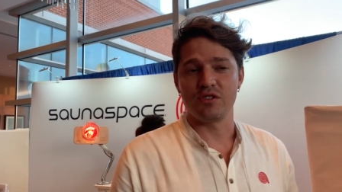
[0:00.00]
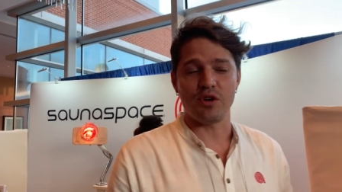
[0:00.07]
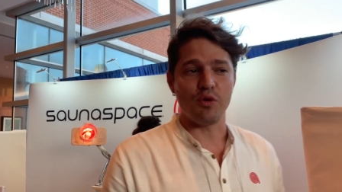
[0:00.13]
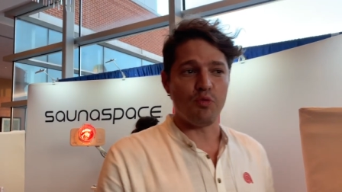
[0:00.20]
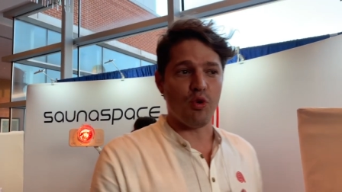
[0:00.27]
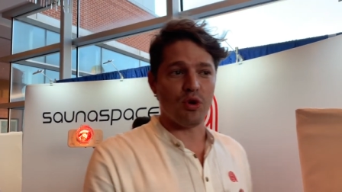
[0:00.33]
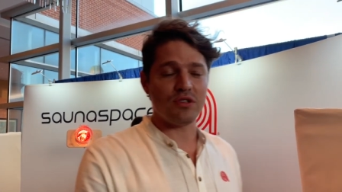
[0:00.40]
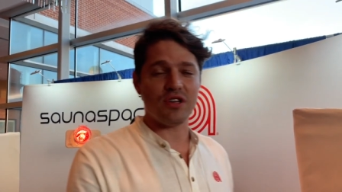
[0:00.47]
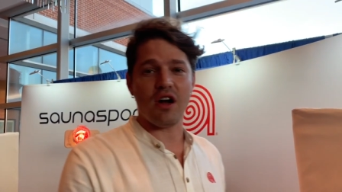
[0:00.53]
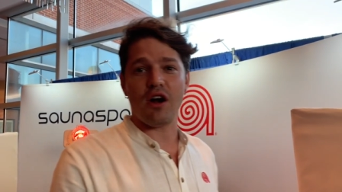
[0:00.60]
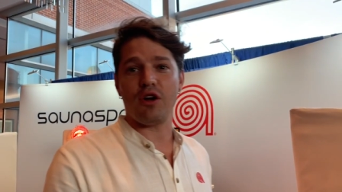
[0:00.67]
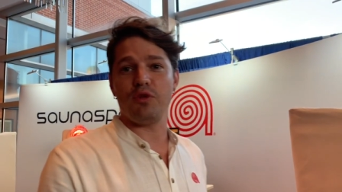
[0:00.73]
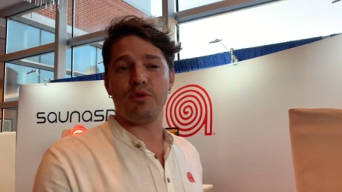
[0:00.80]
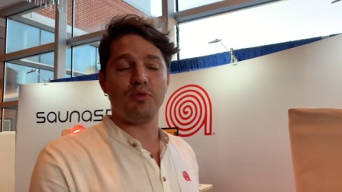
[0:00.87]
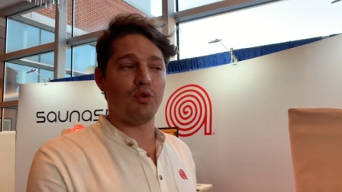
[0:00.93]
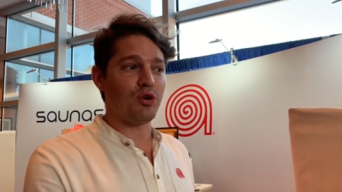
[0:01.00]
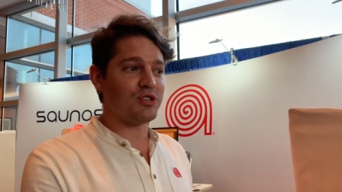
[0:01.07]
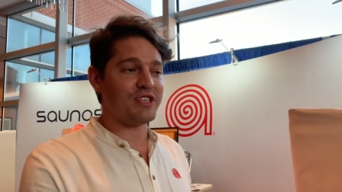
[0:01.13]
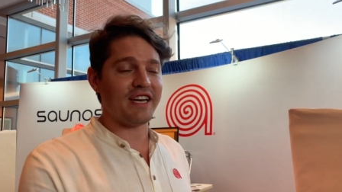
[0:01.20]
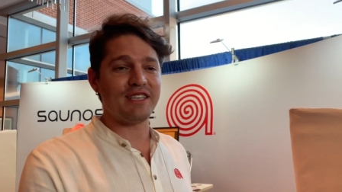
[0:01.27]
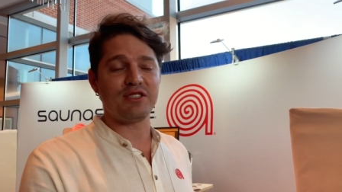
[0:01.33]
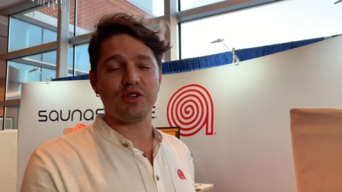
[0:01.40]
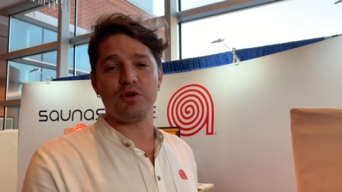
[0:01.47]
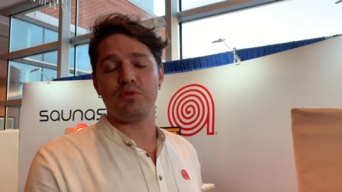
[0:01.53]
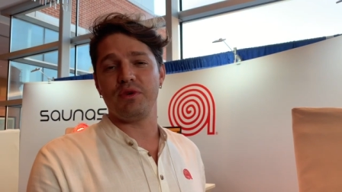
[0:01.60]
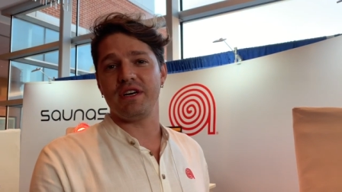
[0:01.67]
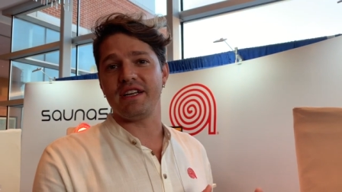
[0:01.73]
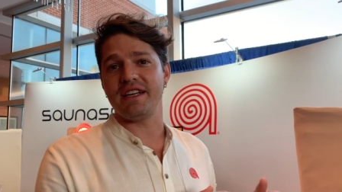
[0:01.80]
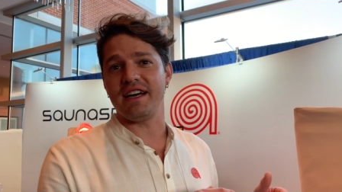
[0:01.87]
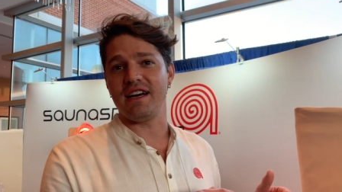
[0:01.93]
So more tolerable, more gentle,
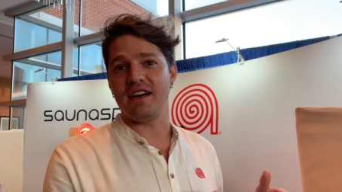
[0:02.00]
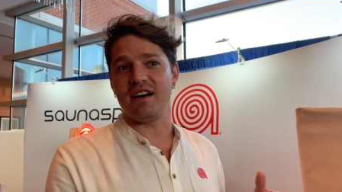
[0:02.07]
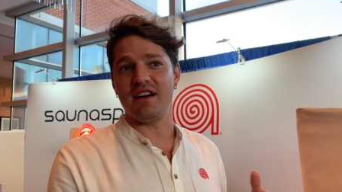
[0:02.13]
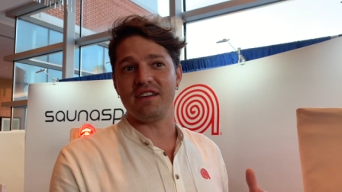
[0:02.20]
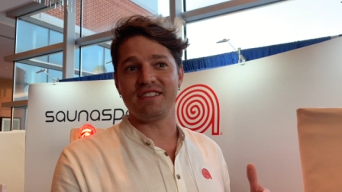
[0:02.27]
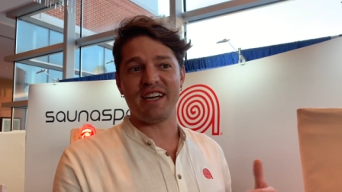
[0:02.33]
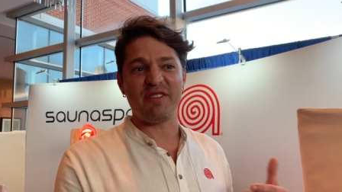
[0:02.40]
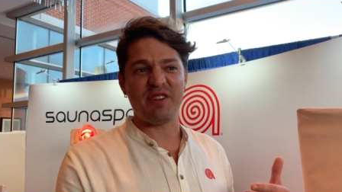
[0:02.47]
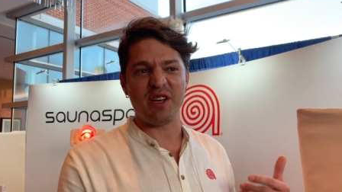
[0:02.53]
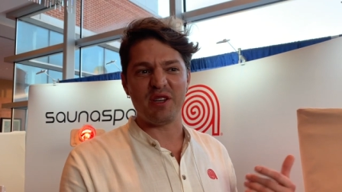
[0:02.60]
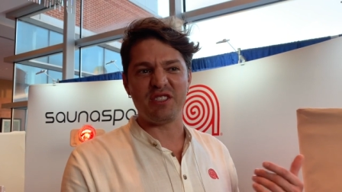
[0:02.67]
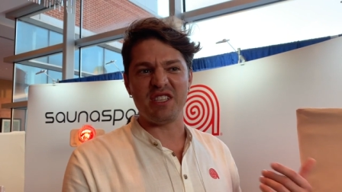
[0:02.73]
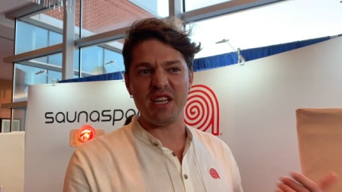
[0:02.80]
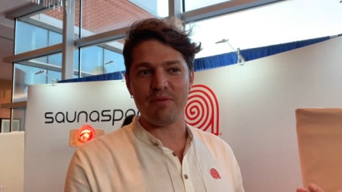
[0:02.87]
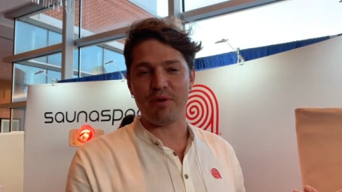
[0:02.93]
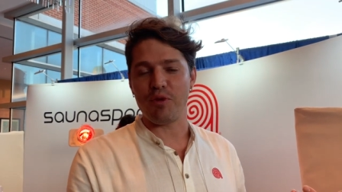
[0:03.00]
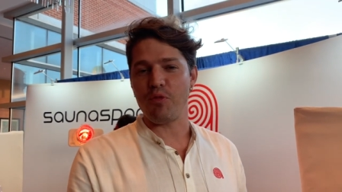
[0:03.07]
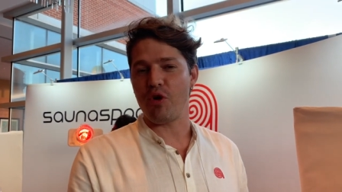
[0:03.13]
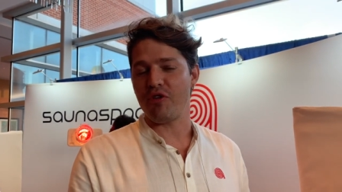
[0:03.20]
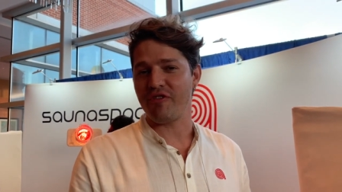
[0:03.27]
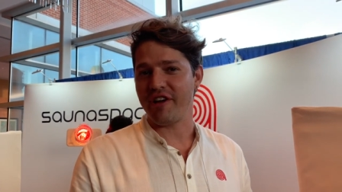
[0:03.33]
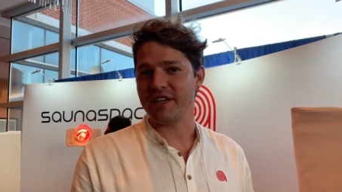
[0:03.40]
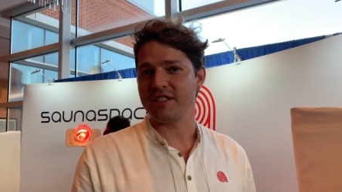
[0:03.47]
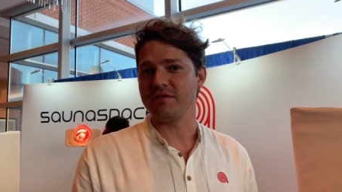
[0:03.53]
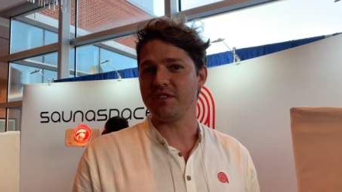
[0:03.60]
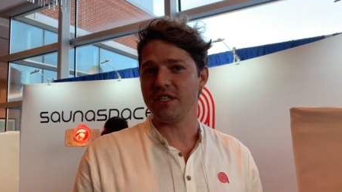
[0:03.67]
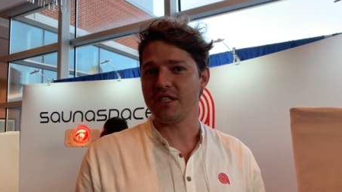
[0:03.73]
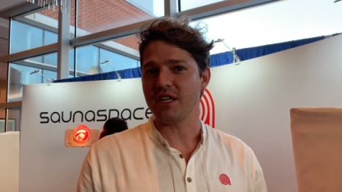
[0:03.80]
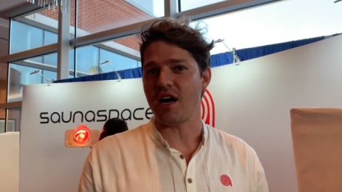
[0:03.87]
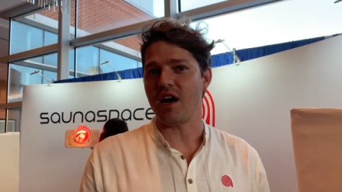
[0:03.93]
but definitely a deeper, more effective
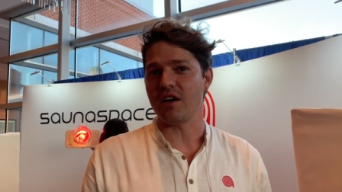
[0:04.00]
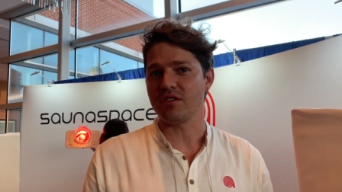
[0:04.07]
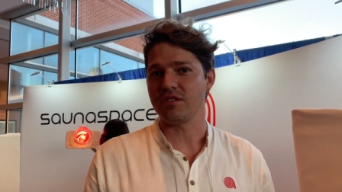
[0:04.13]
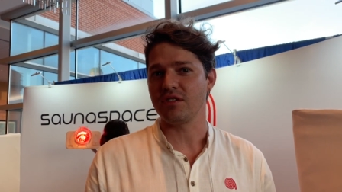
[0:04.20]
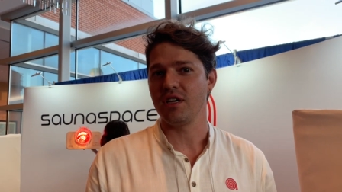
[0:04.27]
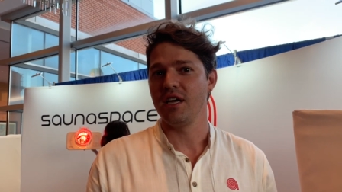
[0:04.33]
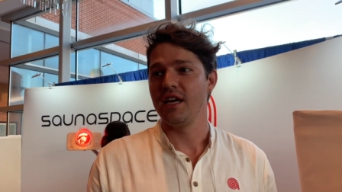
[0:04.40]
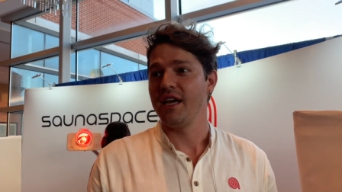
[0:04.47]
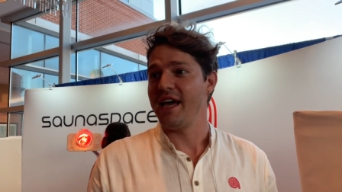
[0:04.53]
detox.